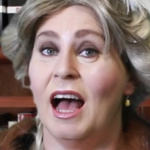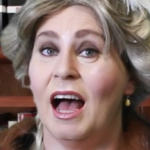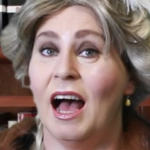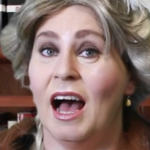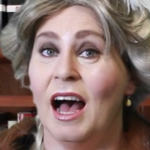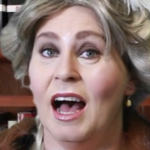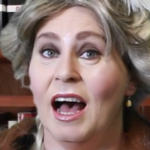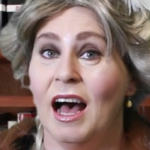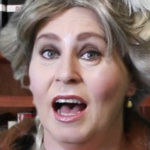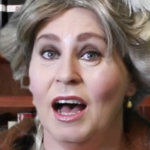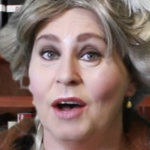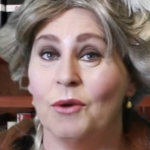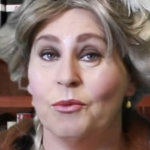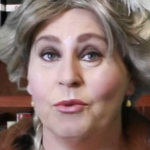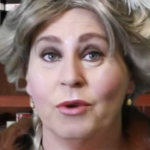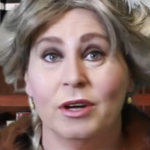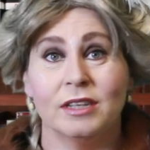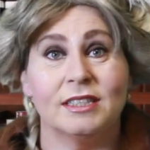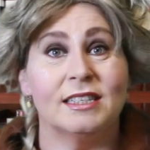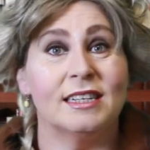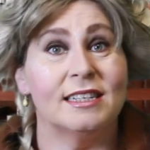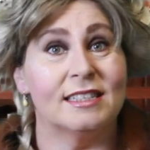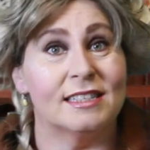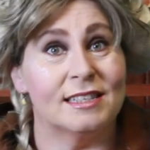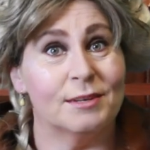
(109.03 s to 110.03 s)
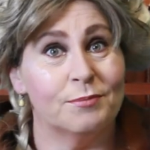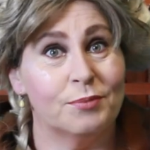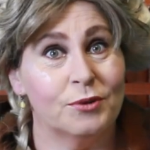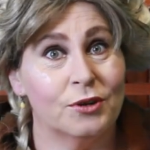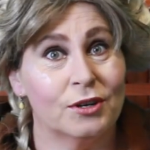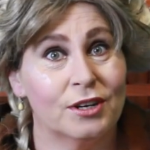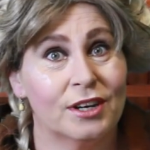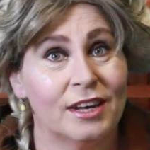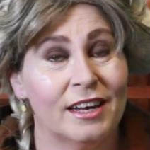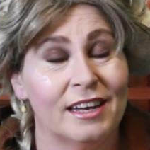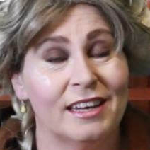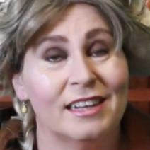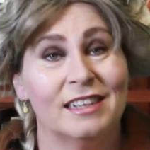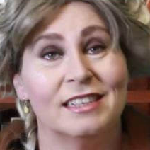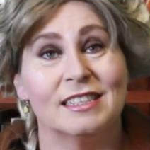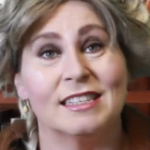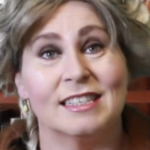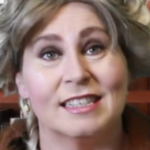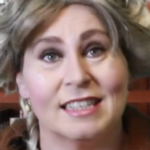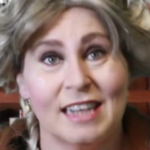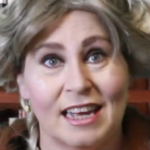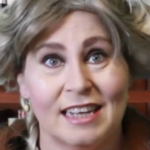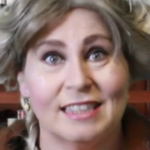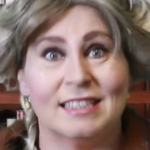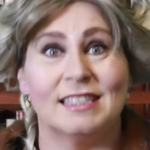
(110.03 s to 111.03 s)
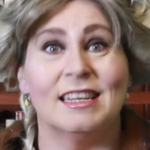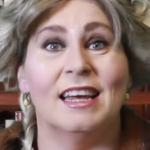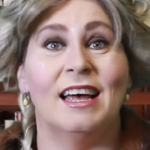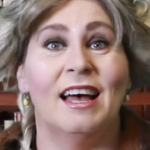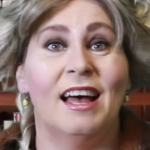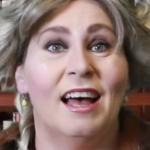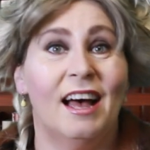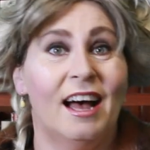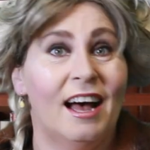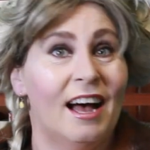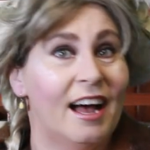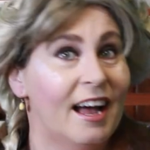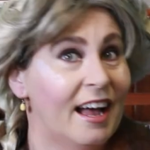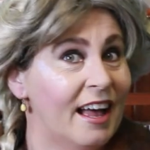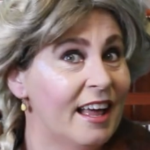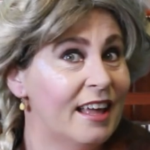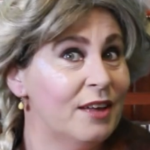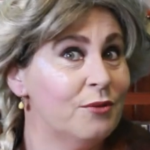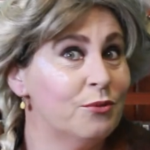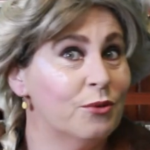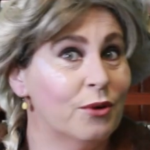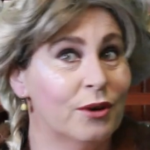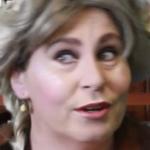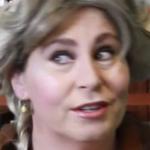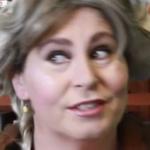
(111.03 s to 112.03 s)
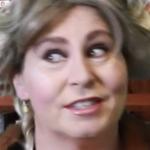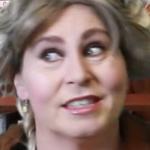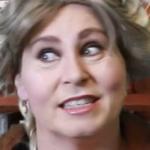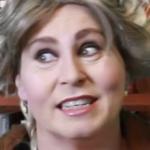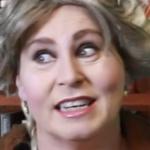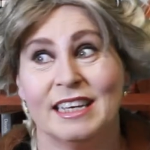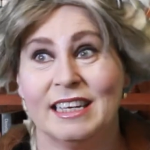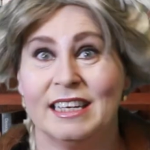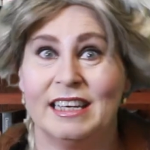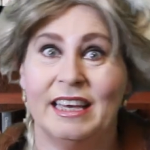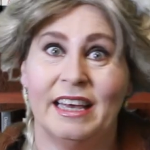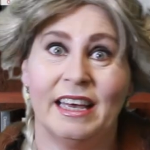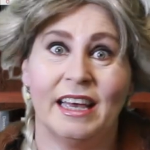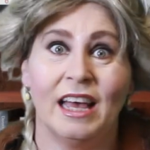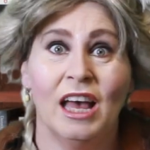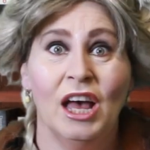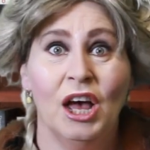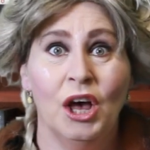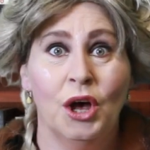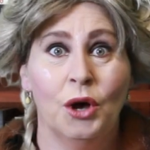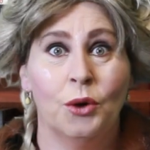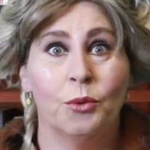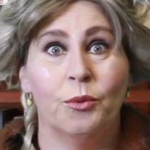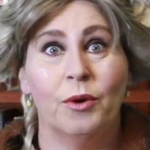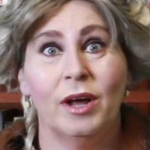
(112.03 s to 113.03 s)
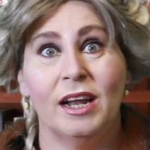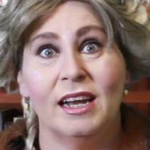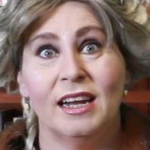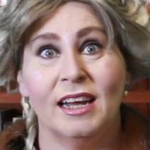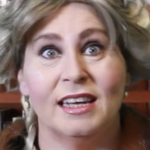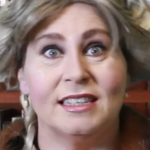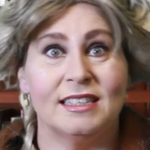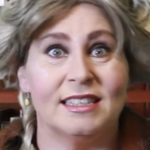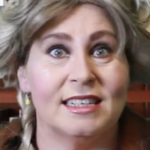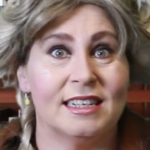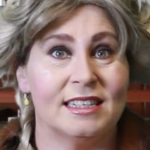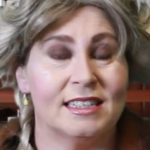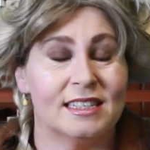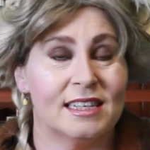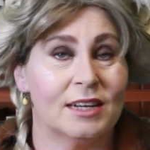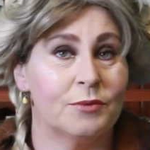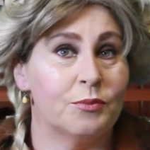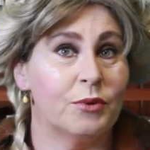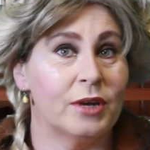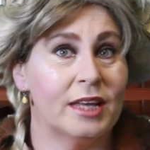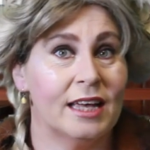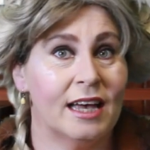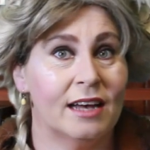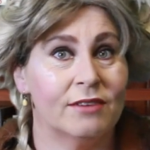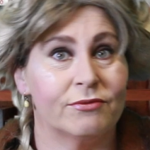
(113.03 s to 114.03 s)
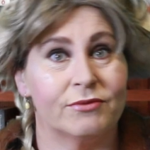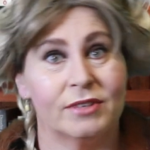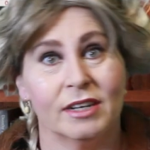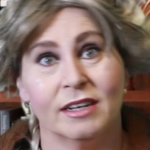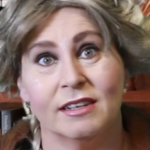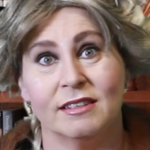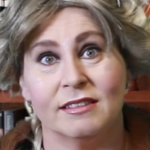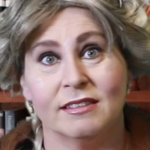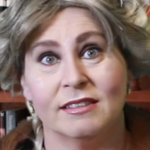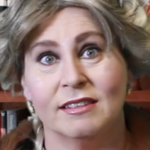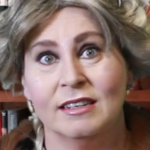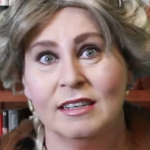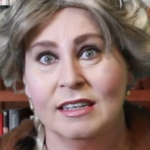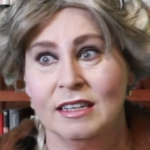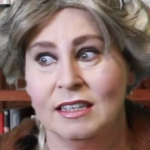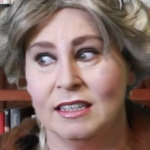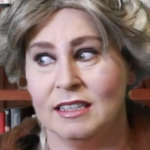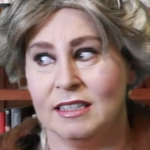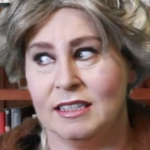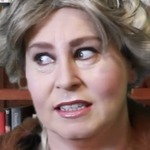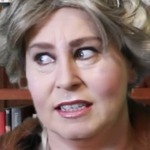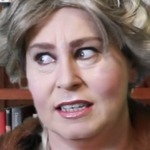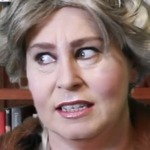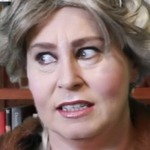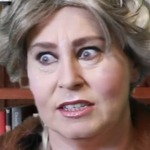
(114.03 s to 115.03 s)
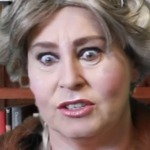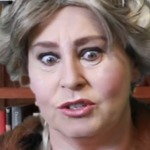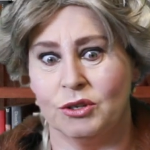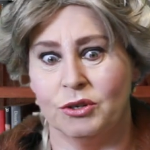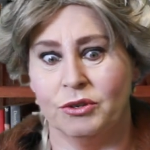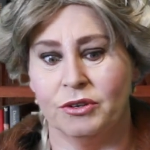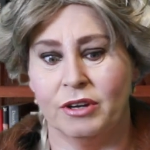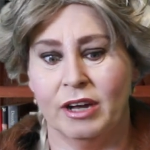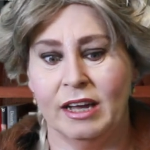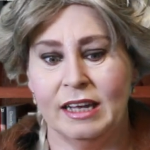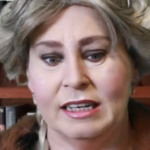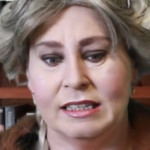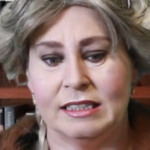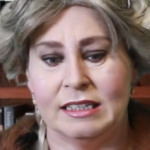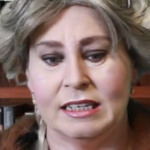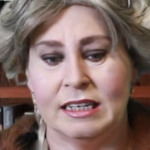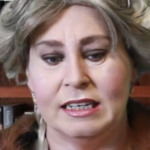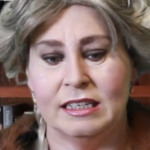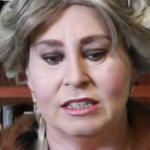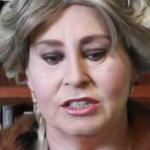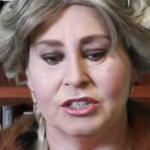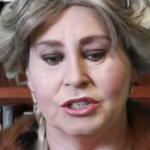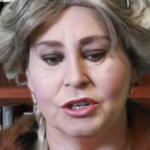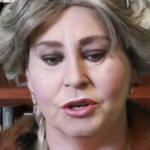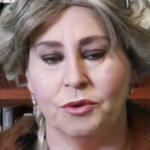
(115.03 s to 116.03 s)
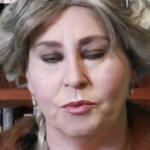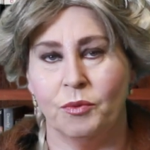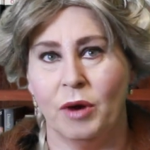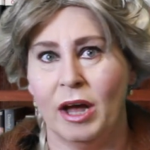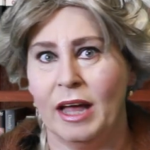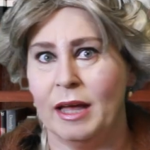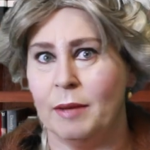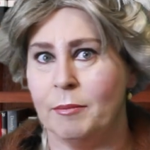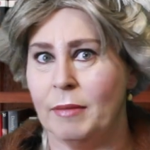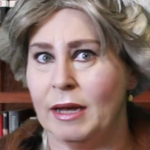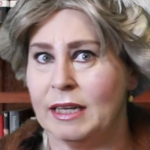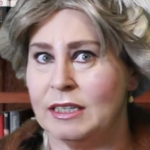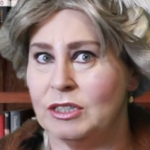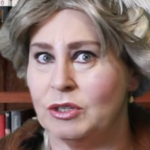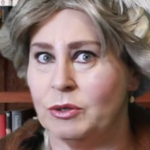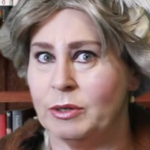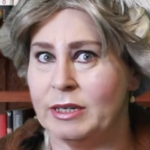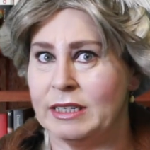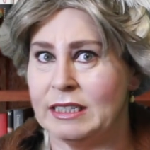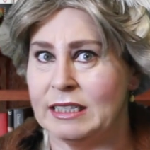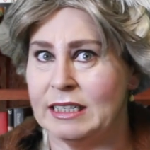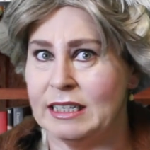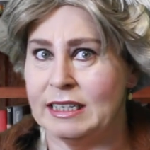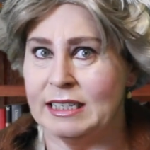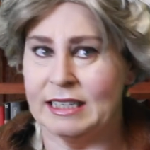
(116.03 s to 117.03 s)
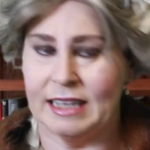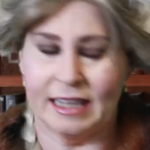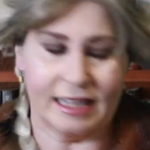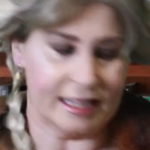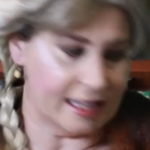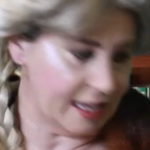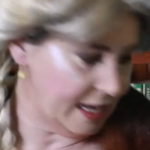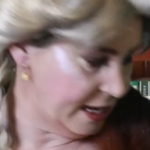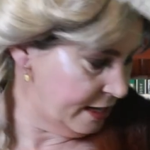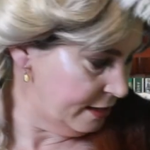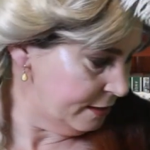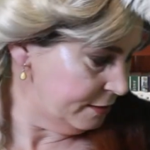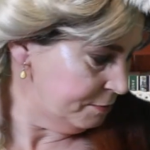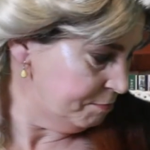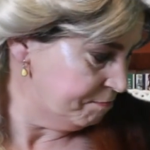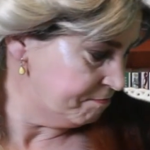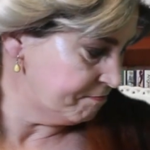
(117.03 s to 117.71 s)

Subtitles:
What is the book that I was thinking? Well, I think that we have done this already, so why am I doing this again?